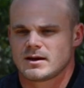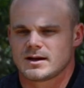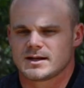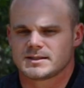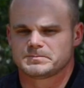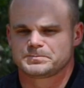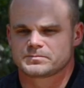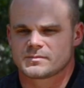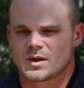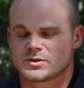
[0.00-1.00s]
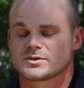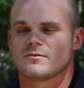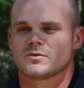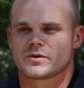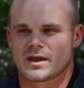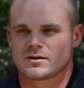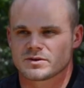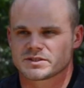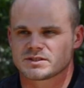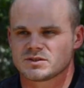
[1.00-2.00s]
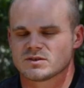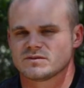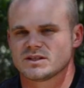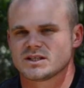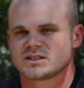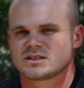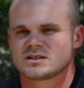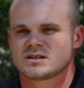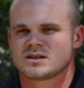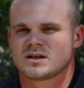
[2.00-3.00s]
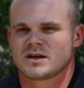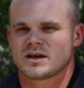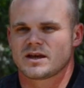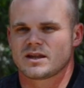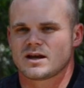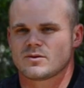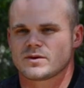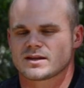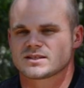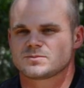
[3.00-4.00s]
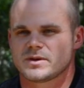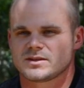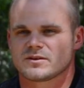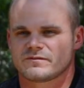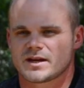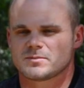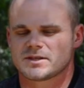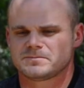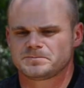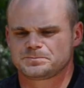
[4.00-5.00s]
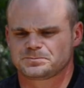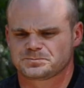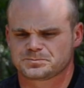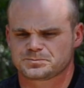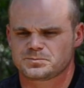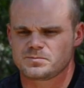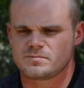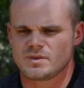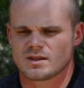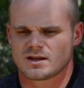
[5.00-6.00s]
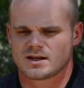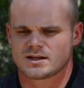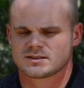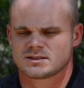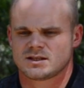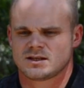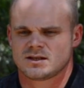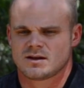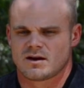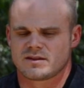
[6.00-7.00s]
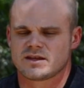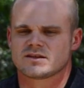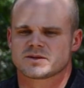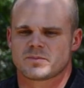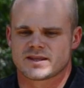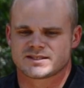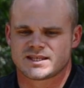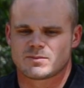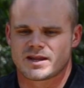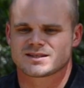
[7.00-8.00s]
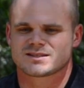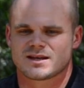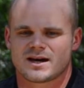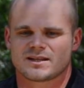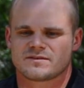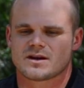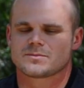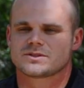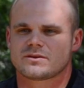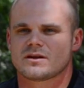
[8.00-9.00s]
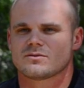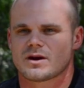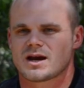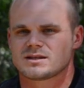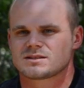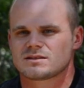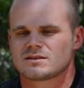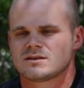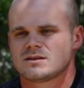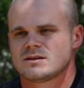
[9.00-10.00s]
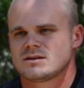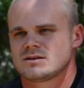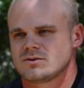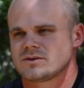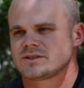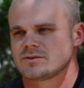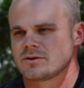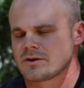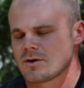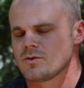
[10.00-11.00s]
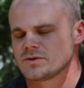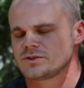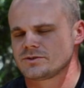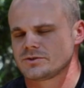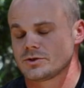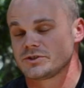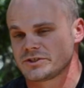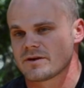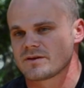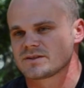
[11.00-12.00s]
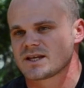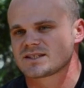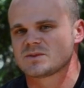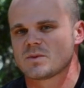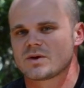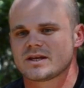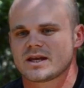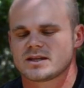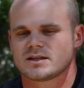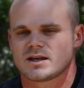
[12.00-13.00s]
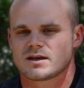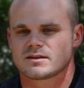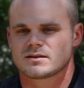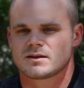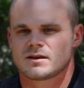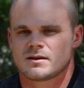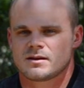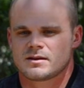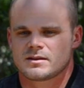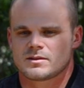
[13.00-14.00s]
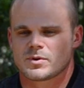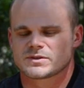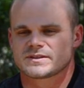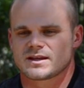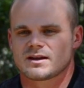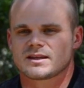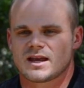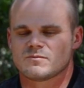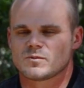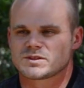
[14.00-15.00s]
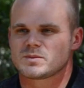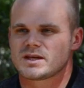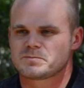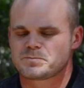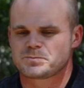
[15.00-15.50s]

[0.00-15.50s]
And we traveled with that Christian to her village, and we got to speak to her family. The leadership on the team had asked God if the opportunity arose, who should share their testimony, and the person that God gave him was me.